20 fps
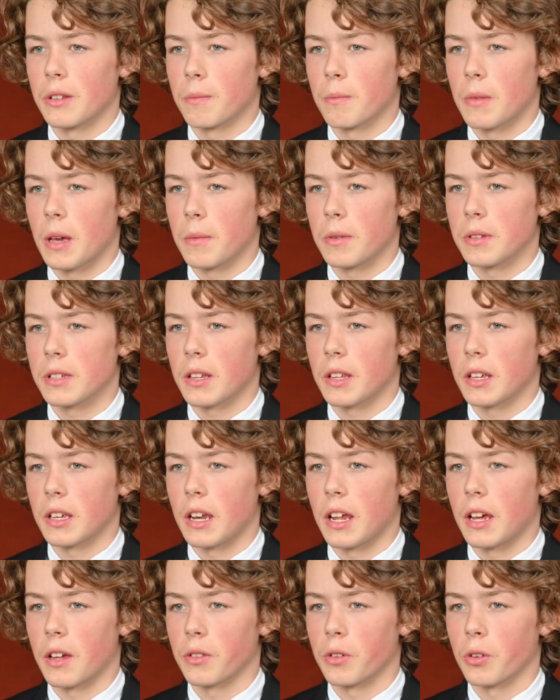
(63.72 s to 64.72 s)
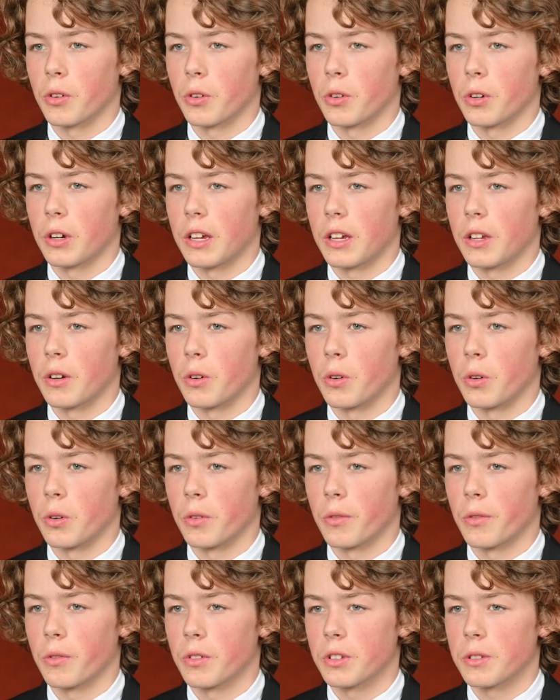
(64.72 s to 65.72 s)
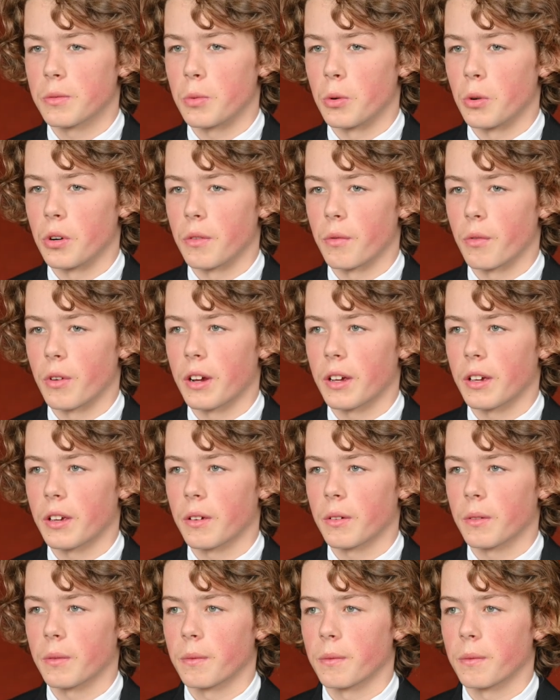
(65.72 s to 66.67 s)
maybe something in outdoor or ed or sport and rec.